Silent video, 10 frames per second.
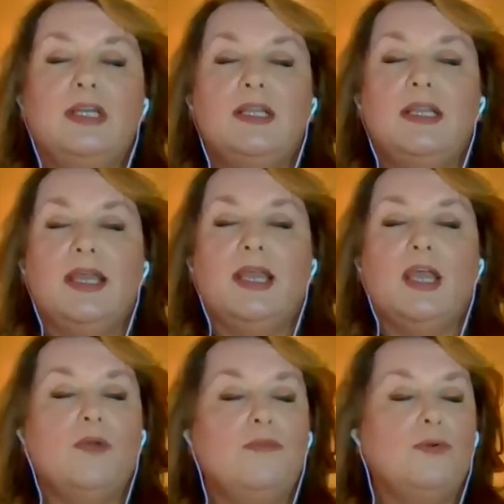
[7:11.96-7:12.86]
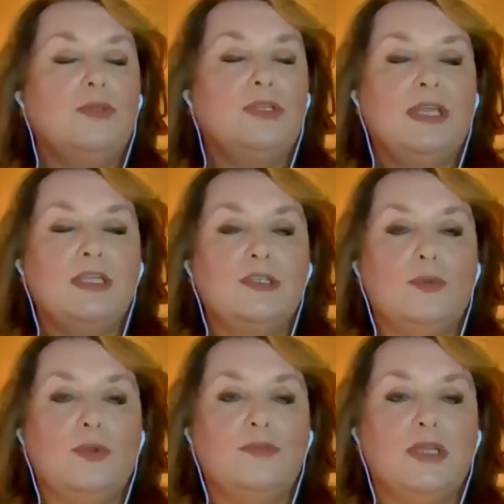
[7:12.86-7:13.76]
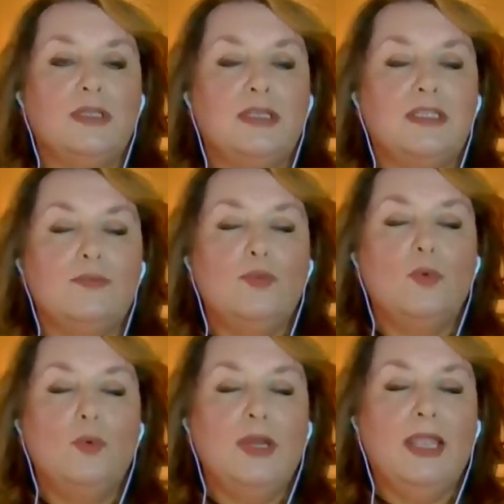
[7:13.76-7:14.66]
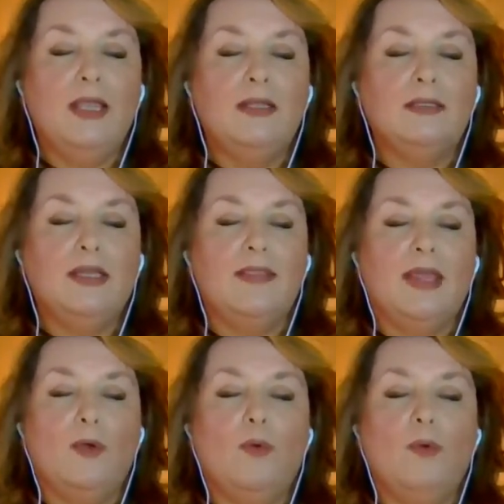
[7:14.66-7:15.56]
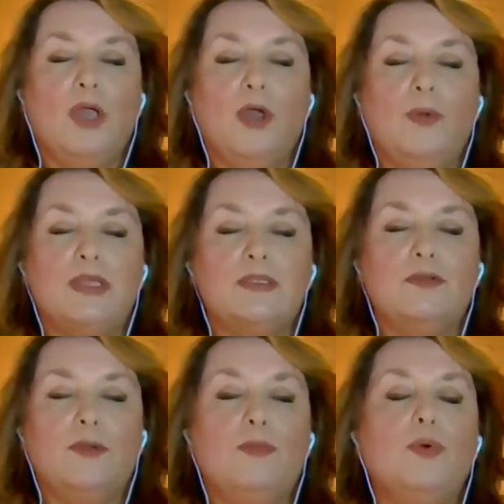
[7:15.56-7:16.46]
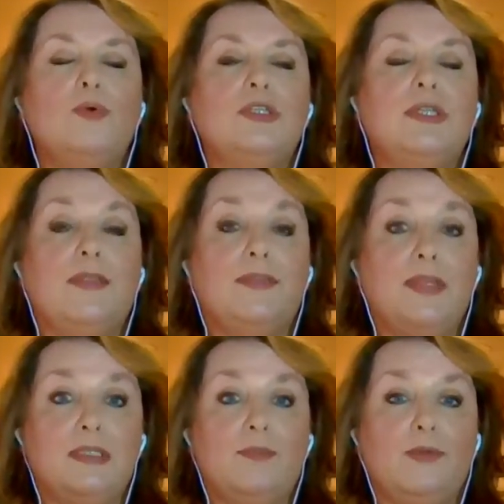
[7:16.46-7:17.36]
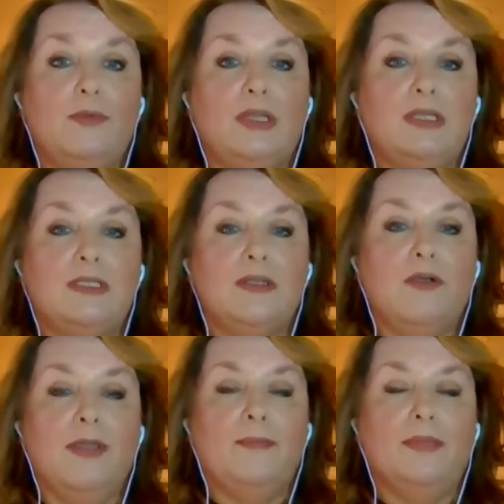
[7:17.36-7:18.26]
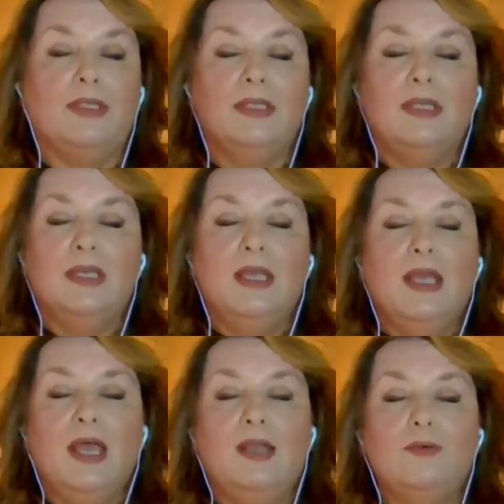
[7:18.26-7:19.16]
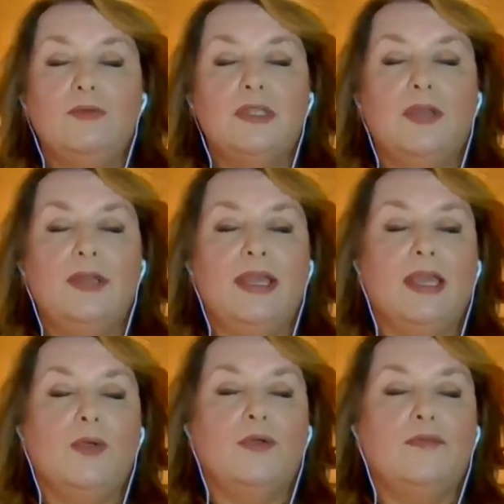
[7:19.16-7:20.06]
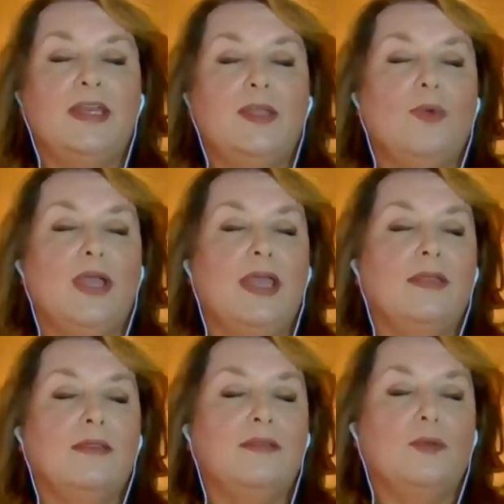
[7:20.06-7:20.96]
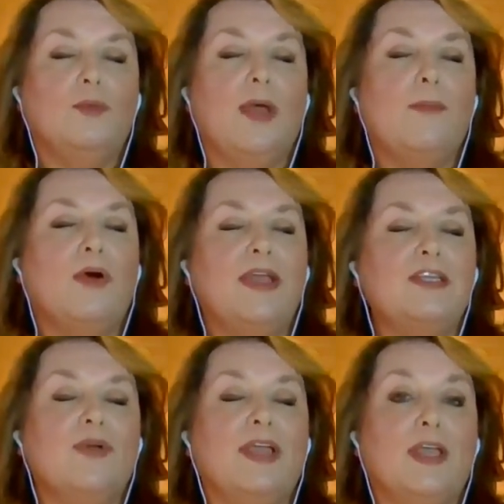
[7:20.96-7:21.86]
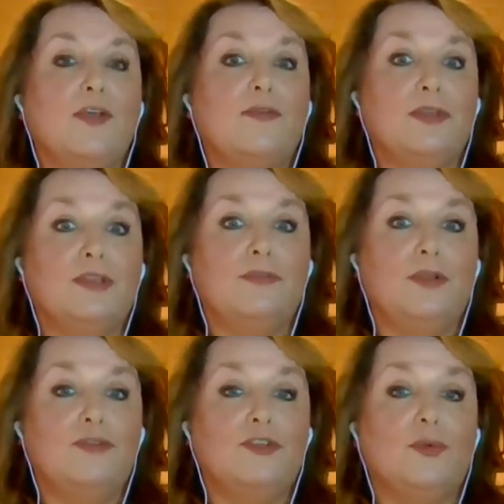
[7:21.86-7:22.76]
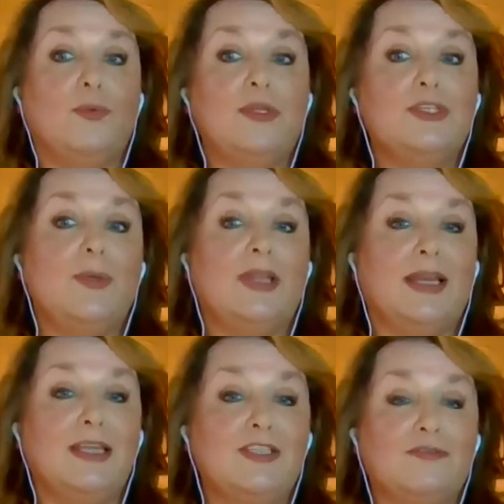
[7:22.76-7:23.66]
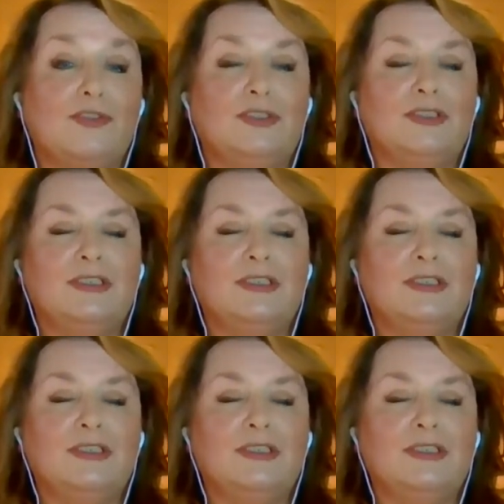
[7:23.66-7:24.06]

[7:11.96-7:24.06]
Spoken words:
let go of all the things that we've done this morning, let that all go. It's not important at this moment in time. And also let go of anywhere that our mind might go for the future, what we're doing later on.